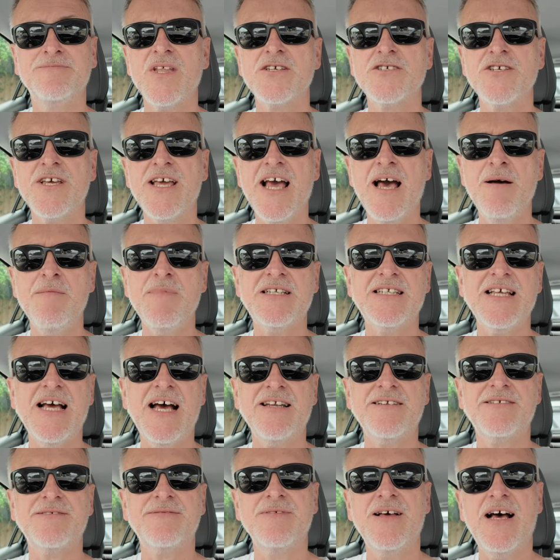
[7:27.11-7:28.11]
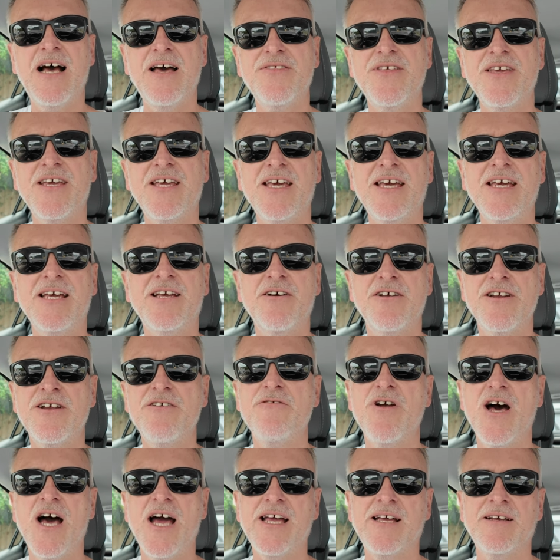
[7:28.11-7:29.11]
So yeah, my dad, I think he got it
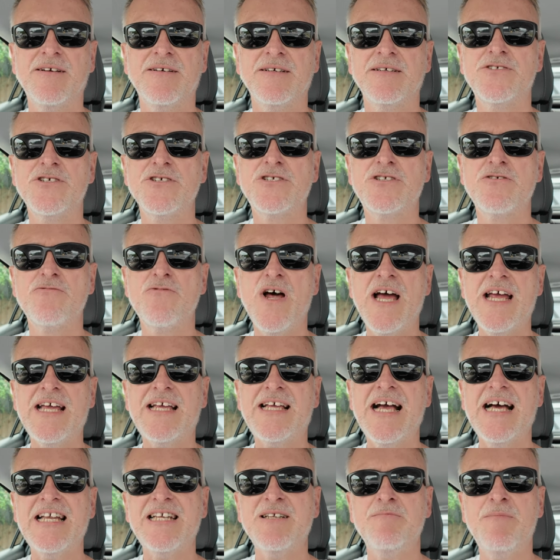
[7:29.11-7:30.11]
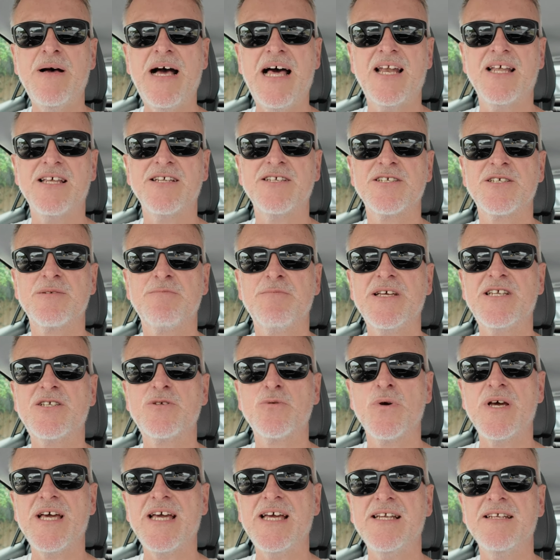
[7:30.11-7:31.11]
right. Just the right kind of balance
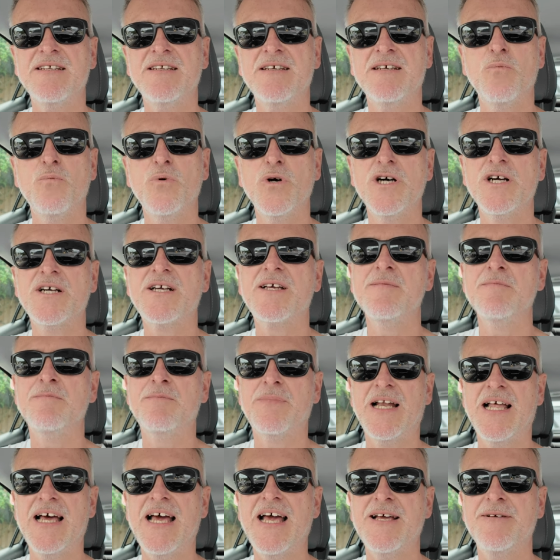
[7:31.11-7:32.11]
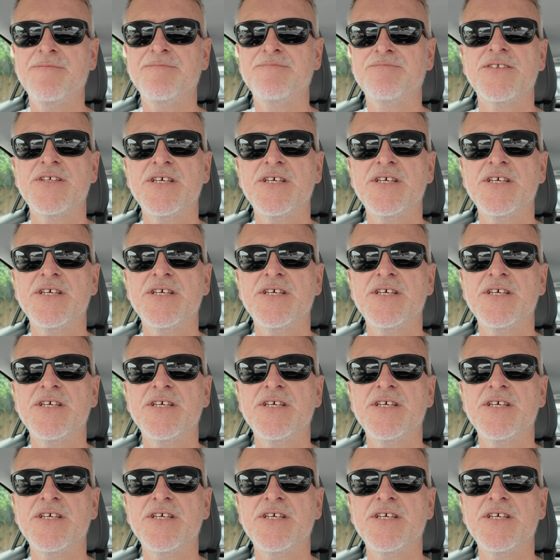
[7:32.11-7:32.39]
between work and play.